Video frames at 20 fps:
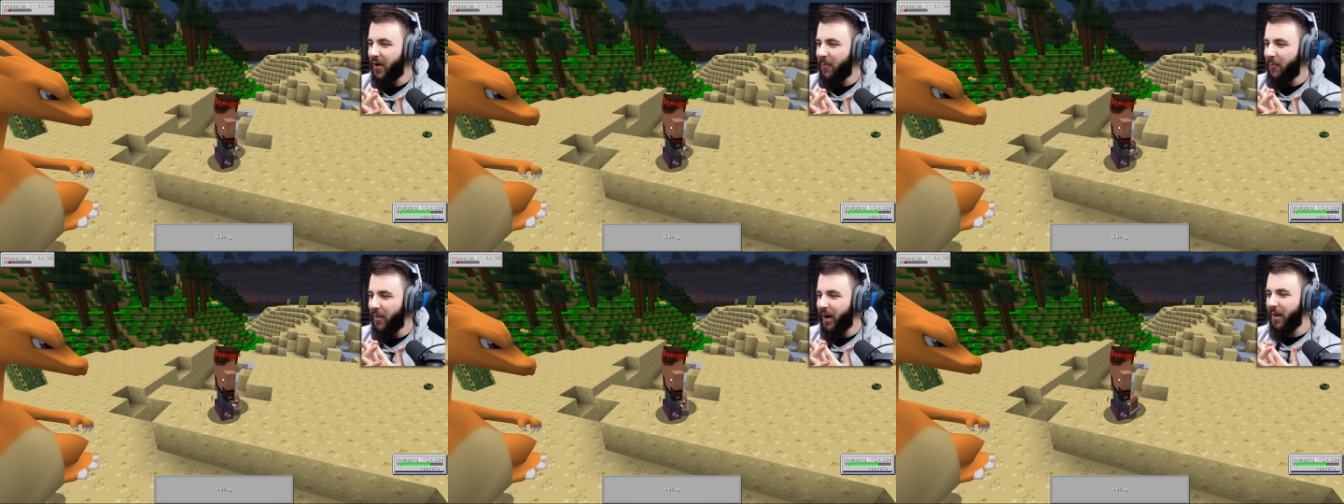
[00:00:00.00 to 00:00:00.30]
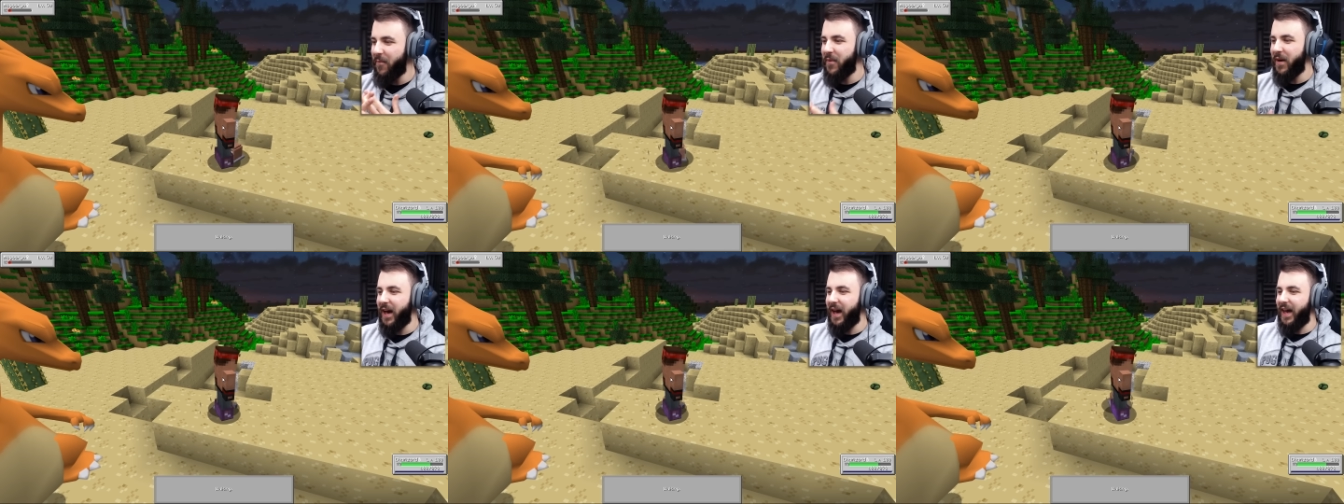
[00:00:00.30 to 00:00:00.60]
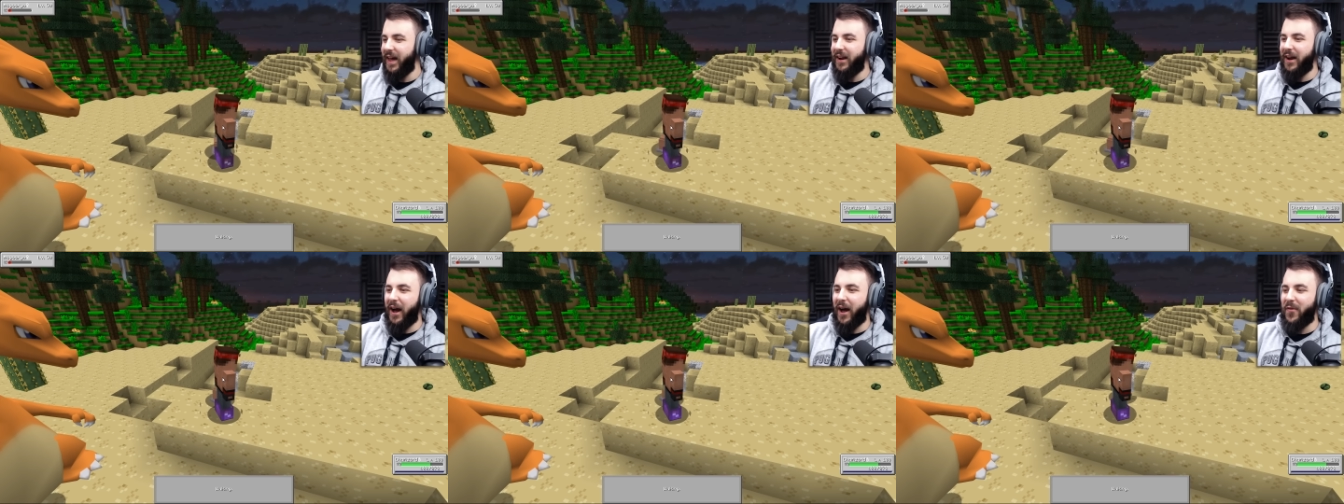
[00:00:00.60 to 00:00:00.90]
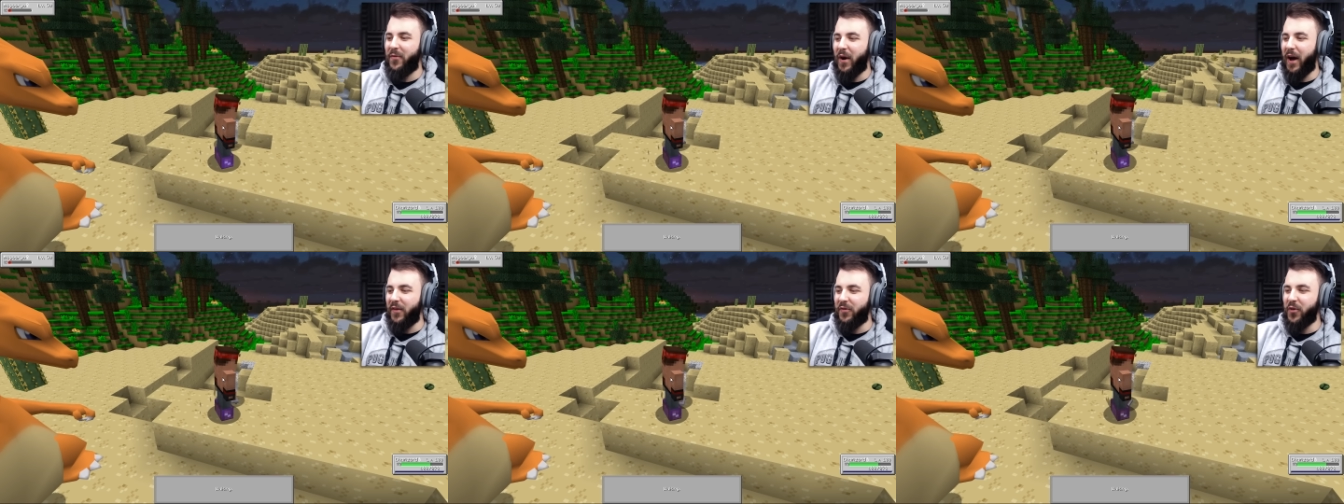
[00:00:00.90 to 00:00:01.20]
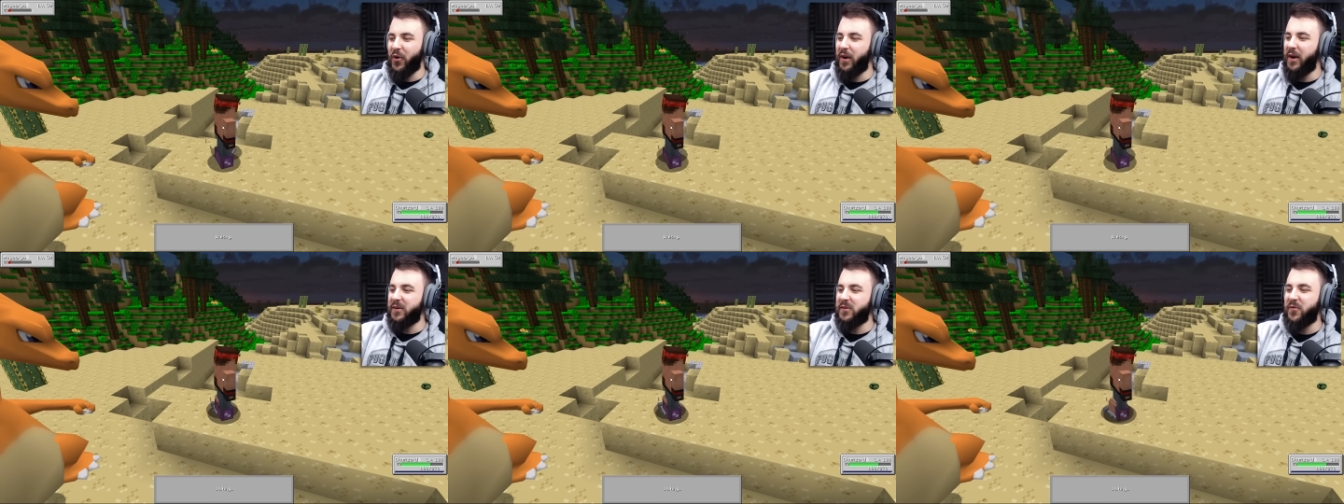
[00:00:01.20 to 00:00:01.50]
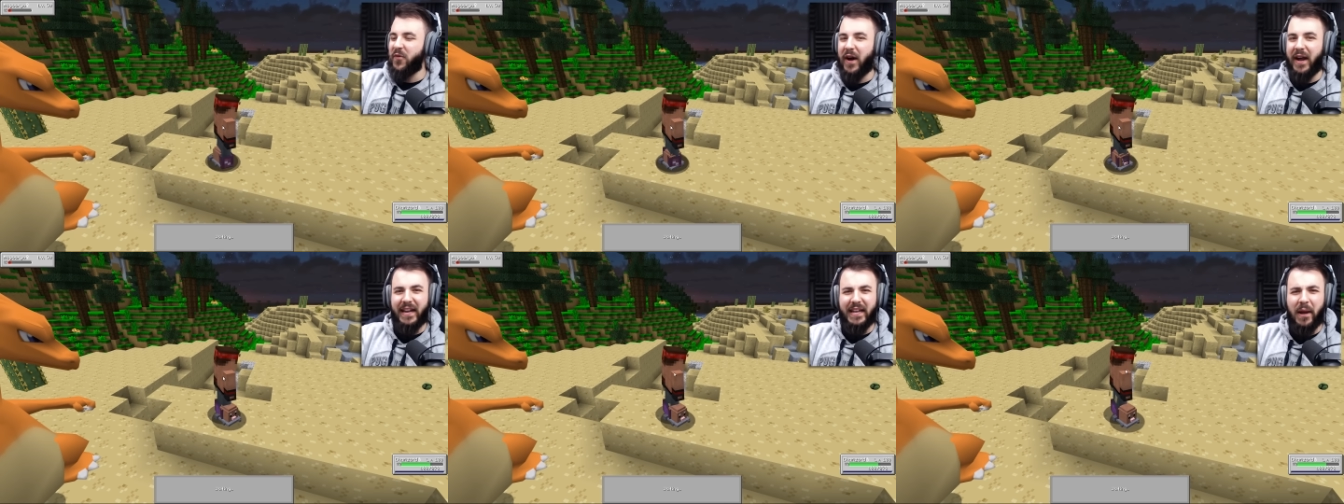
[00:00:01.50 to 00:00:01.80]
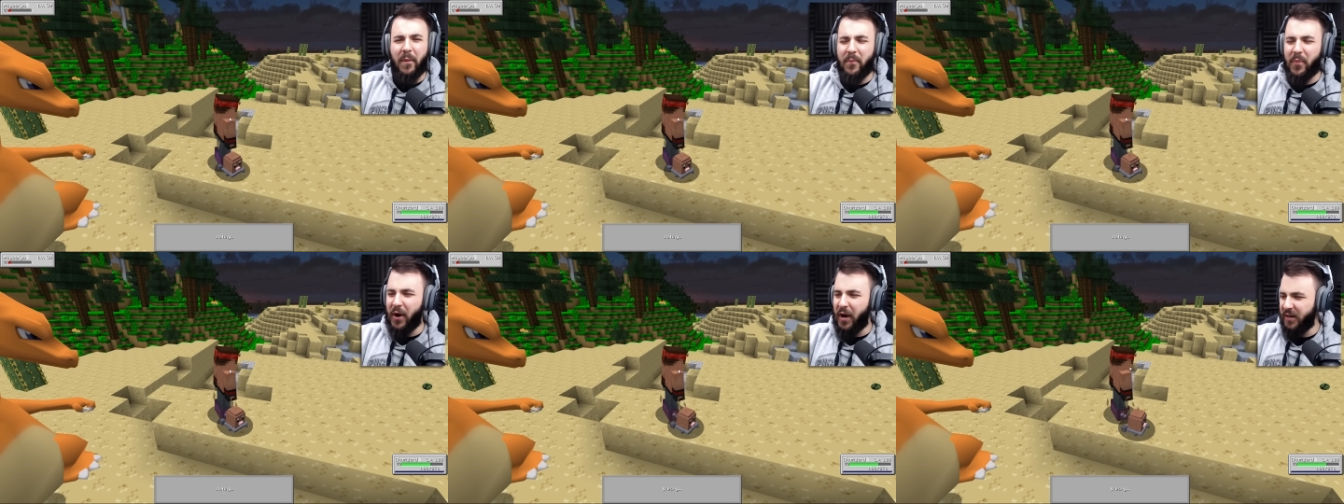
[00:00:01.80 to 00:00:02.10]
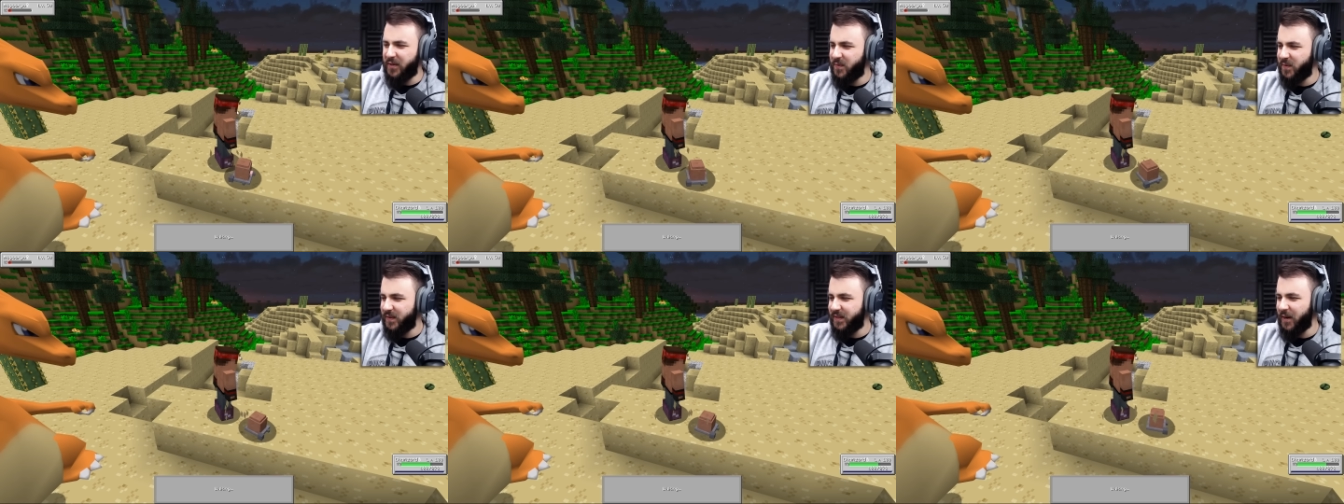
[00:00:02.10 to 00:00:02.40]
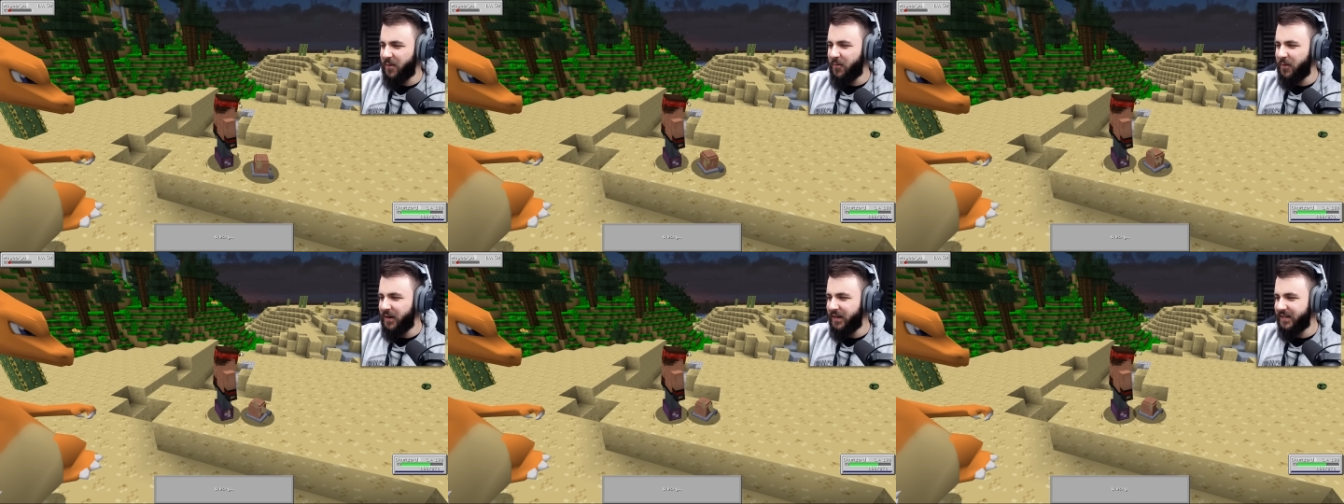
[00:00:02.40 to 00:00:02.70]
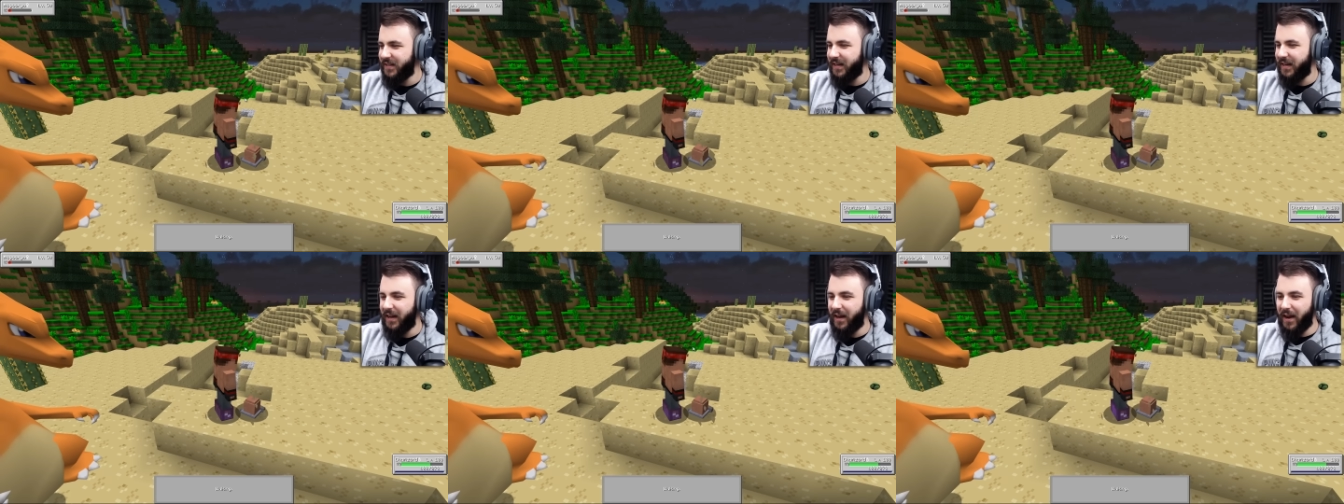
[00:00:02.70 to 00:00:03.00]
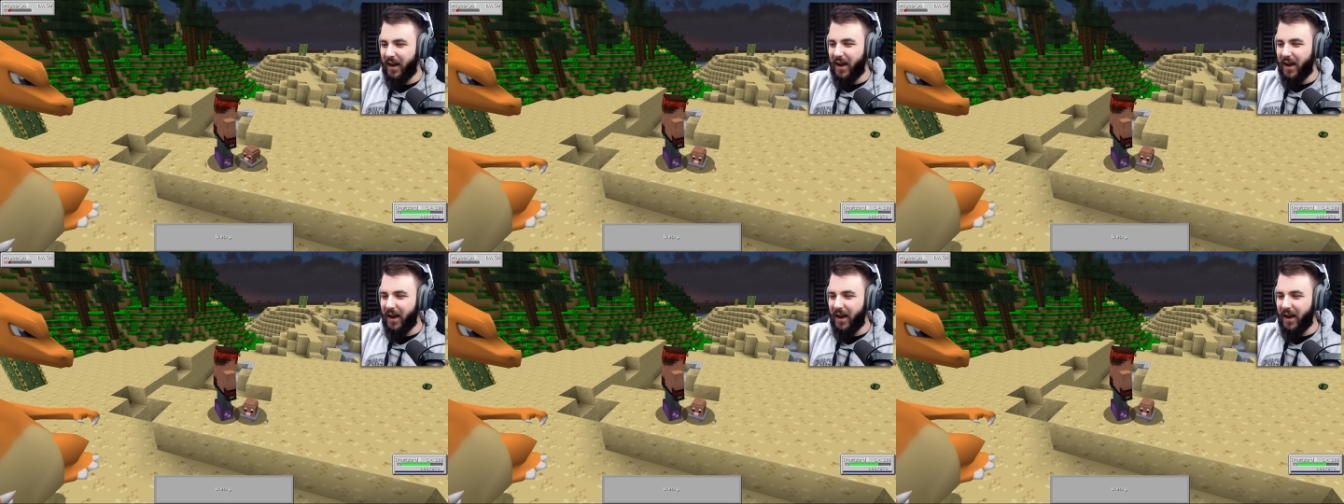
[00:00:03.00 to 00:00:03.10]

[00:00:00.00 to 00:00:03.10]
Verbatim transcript: My bad. I, I thought I was fighting a boss for some reason.